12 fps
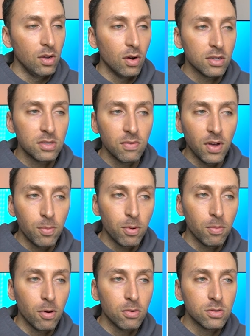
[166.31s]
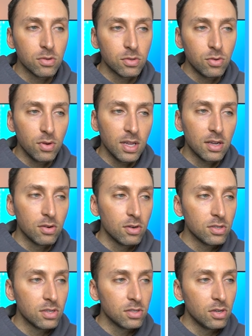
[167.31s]
You'd also fight proposals to allow
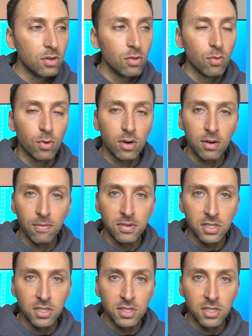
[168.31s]
nurses to do the work of